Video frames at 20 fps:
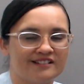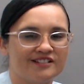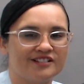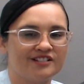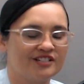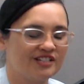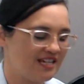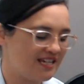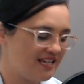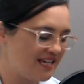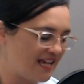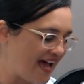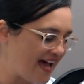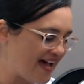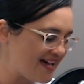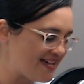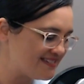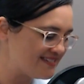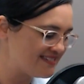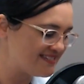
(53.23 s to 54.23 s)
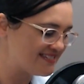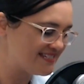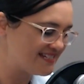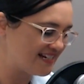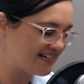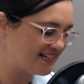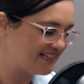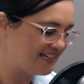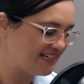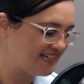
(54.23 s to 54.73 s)
She has
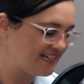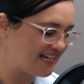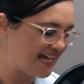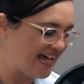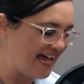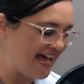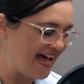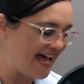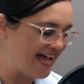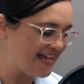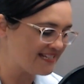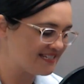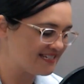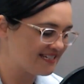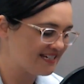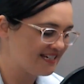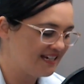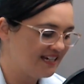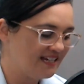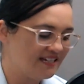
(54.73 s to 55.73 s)
studied at